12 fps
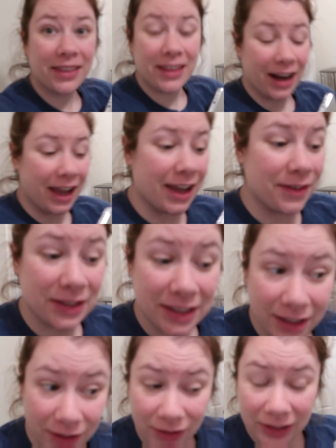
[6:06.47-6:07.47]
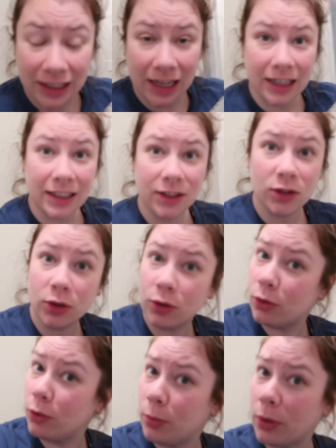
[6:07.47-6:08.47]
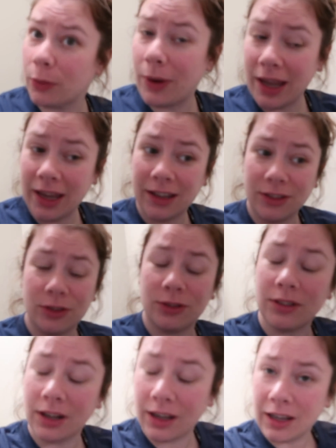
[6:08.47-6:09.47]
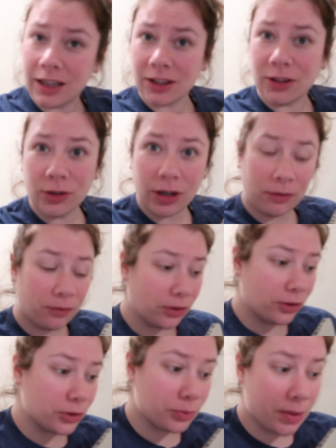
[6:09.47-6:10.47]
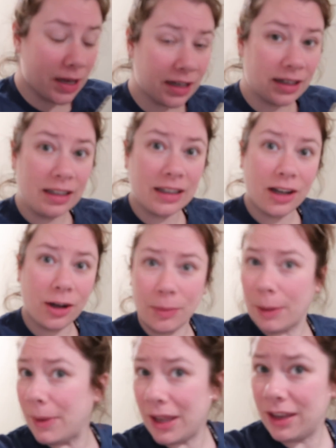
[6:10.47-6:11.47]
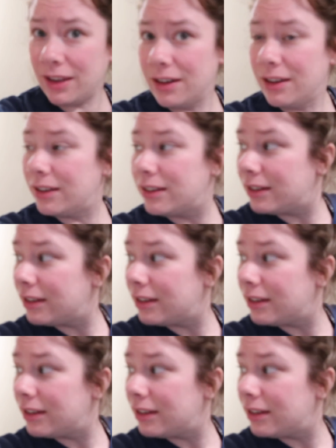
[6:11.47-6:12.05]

that I have still yet to put away, and the new comforter has been on my bed.